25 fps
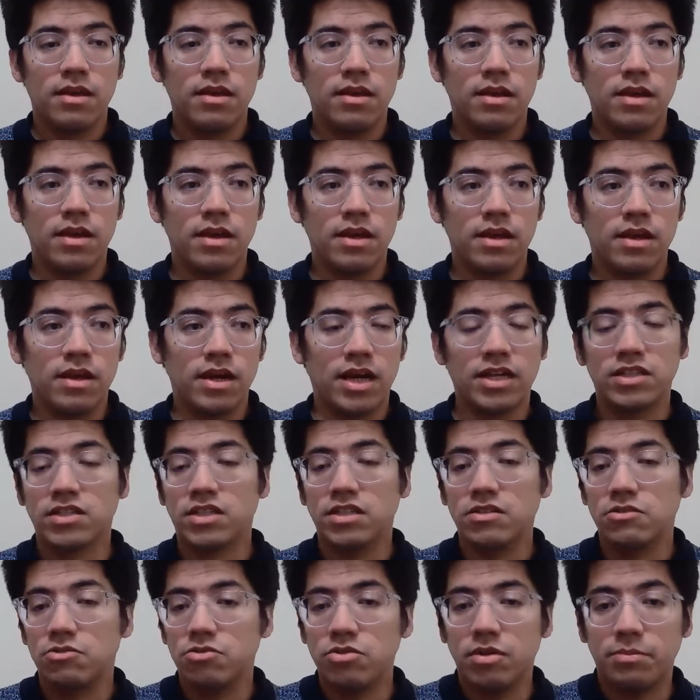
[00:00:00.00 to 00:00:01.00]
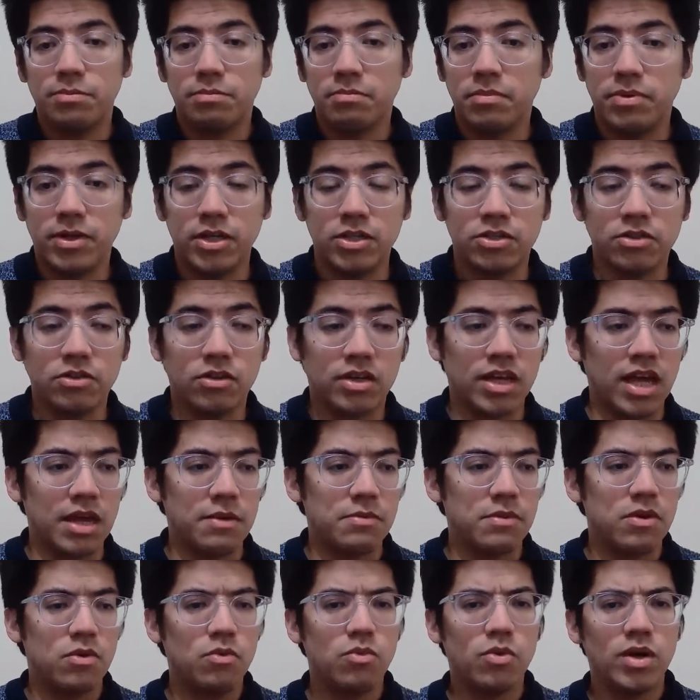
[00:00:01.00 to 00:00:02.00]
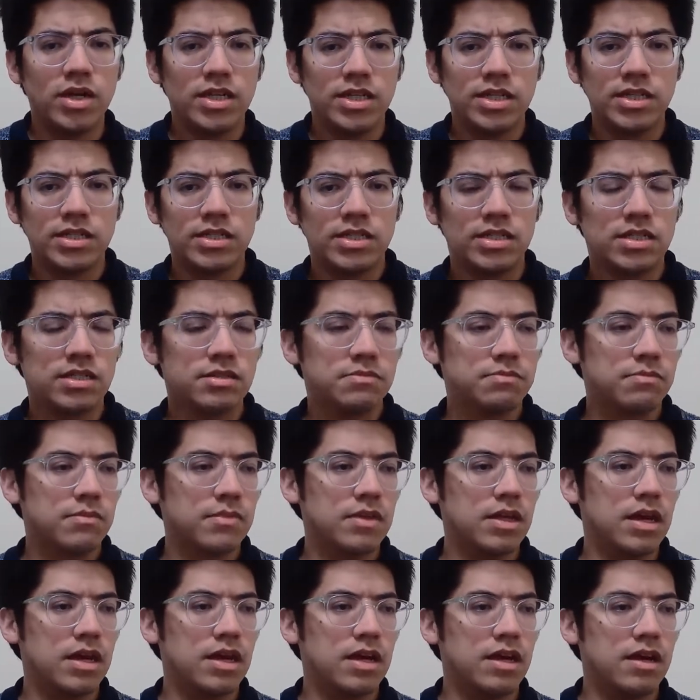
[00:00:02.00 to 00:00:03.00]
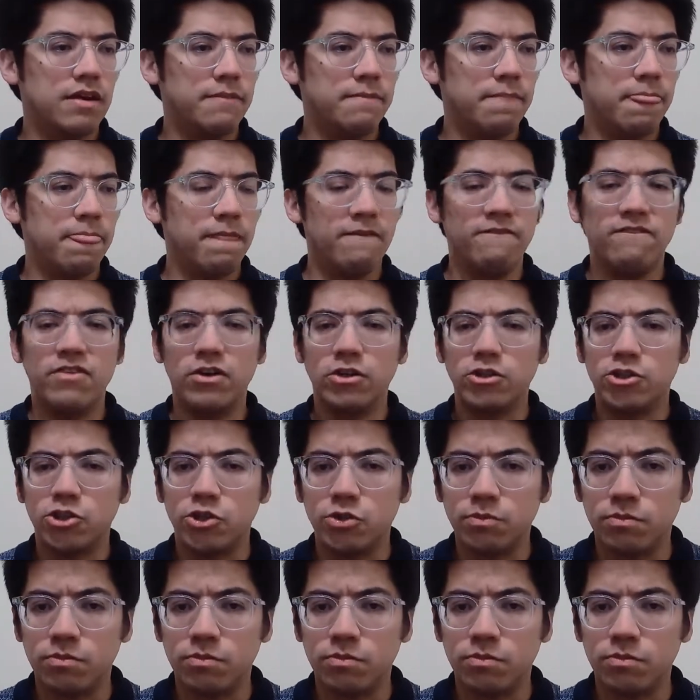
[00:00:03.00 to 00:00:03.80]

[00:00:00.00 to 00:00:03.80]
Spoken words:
asking to a person, okay, what is virtue?